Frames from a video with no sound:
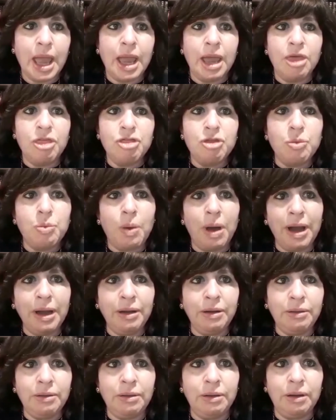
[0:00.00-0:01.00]

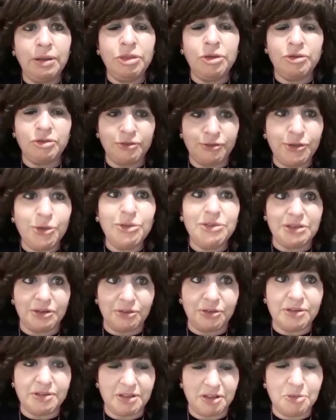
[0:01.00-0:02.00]
There's a few
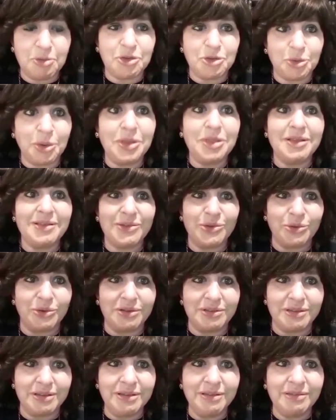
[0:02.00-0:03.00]
differences between the
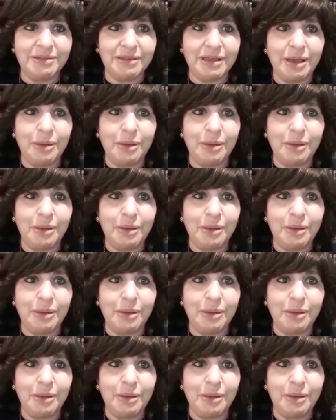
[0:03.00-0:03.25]
sources,